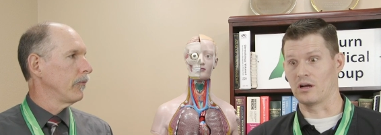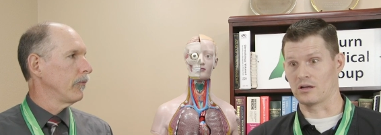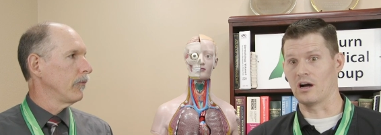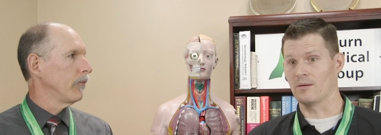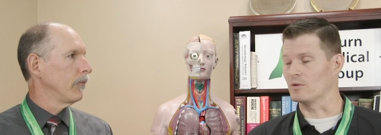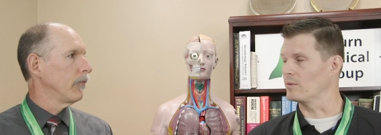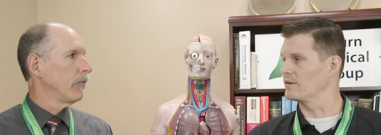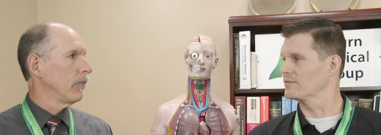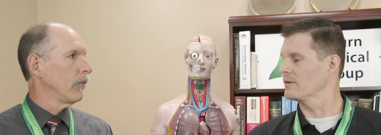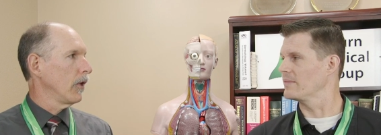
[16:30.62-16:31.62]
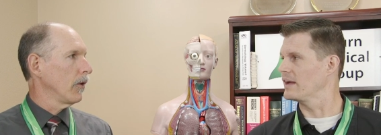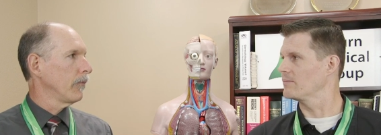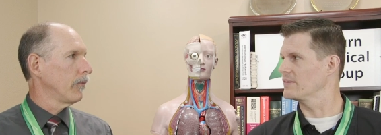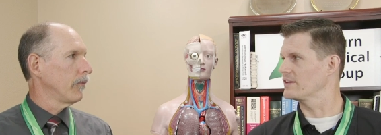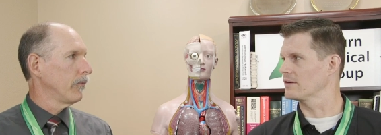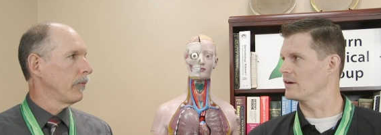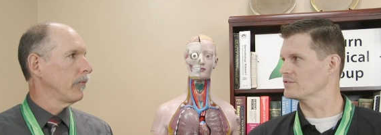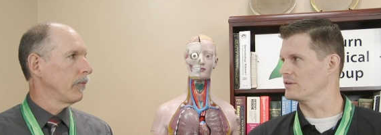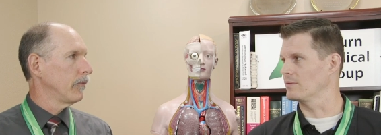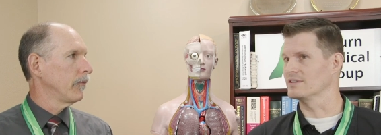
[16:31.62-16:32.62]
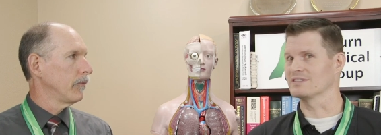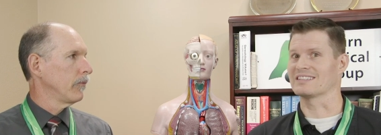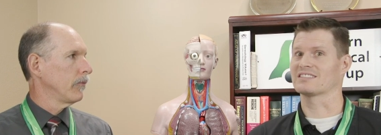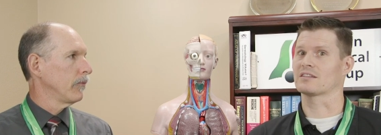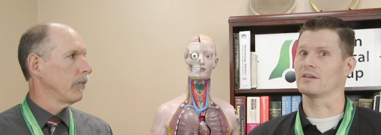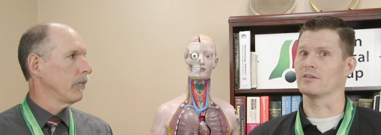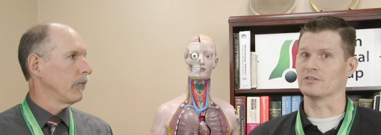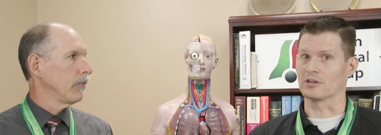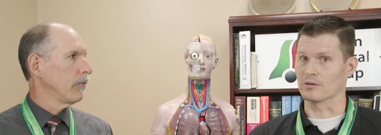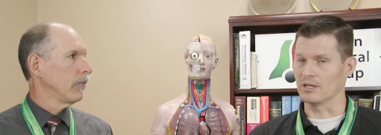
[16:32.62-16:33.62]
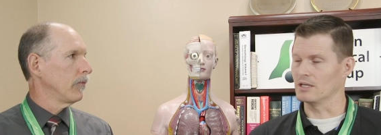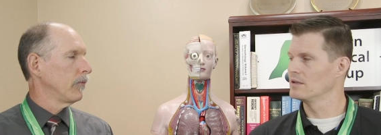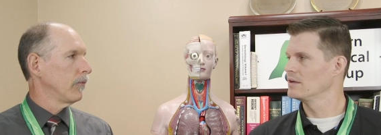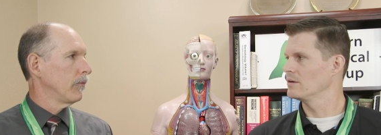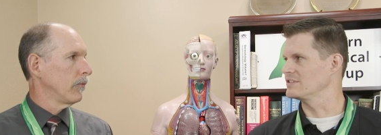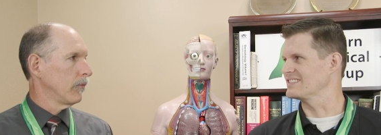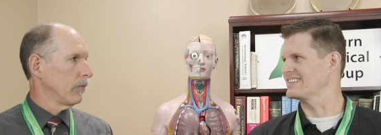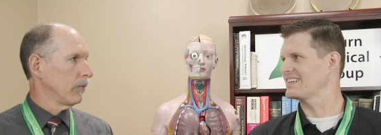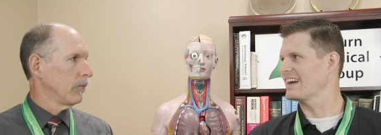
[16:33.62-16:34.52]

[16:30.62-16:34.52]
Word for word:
Speaker 1: a common one from that, but there are also the ones like scleroderma, which is a